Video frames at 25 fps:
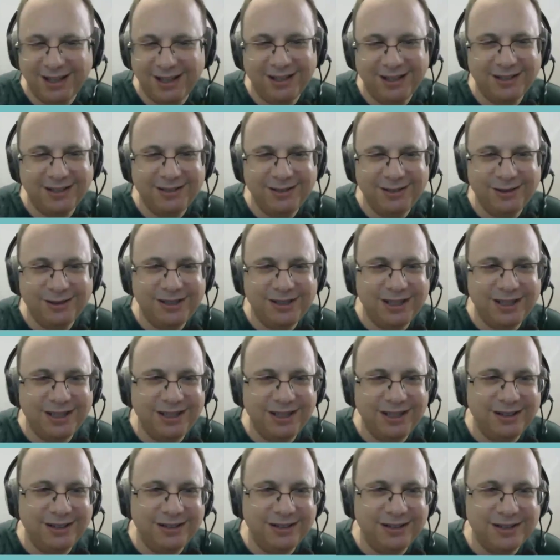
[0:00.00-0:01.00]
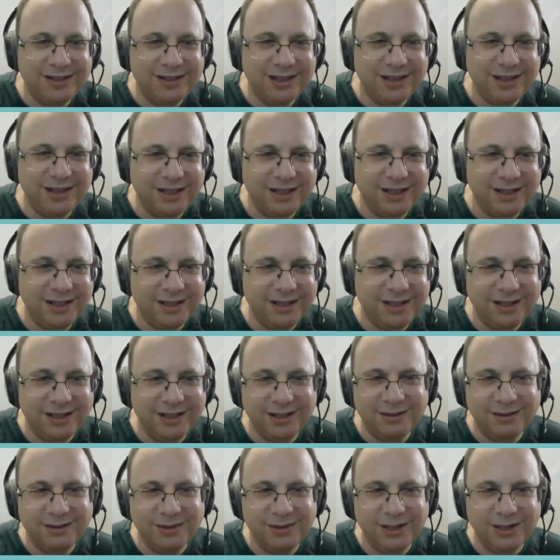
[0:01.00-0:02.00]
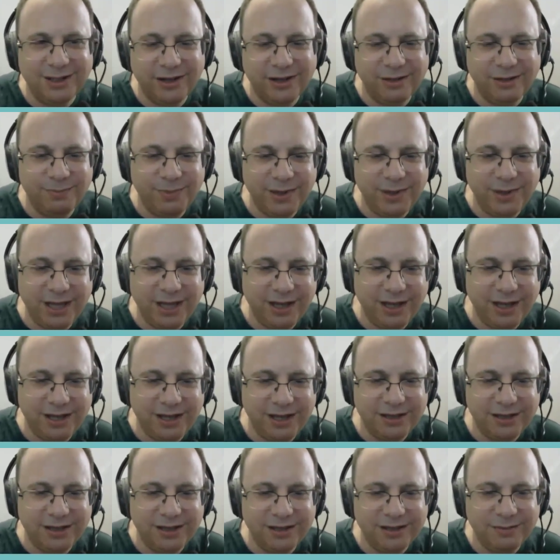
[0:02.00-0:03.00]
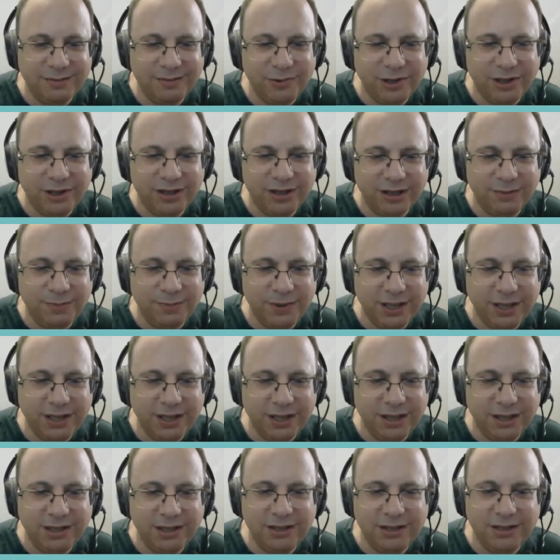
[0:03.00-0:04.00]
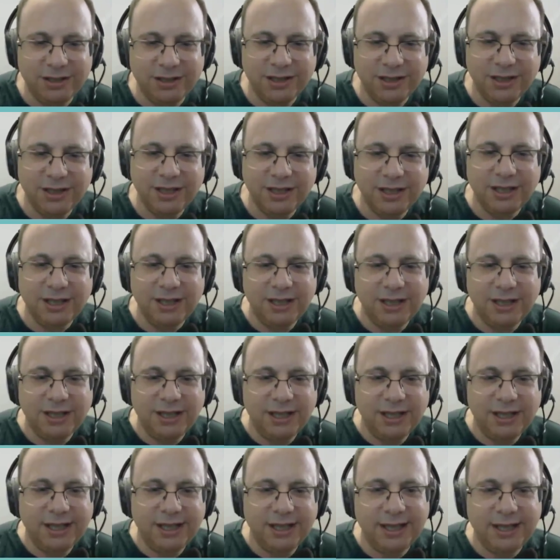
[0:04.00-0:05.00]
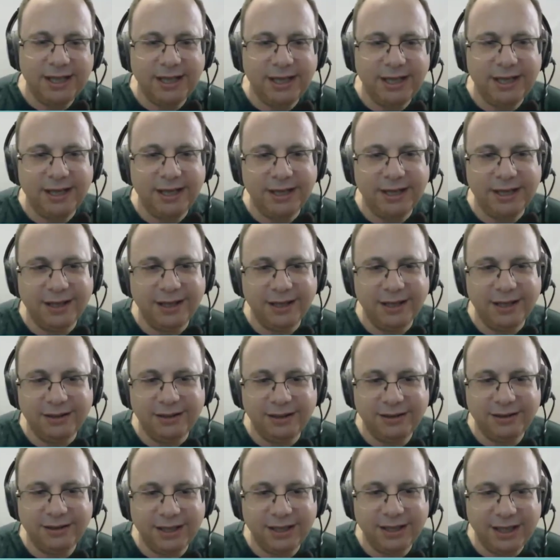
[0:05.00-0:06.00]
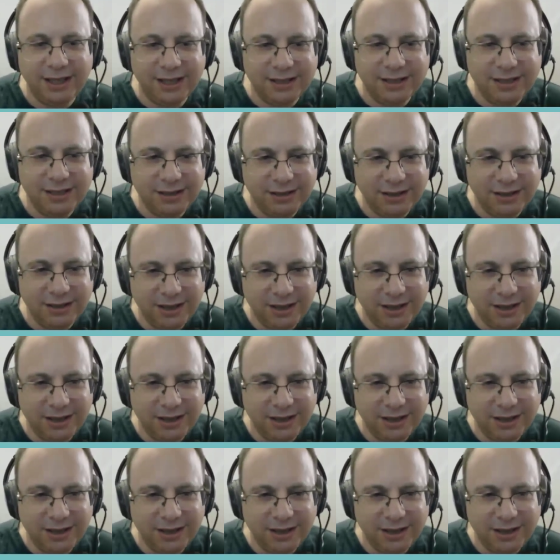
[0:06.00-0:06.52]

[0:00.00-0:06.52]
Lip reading: You see there's a login page and the product page, and the test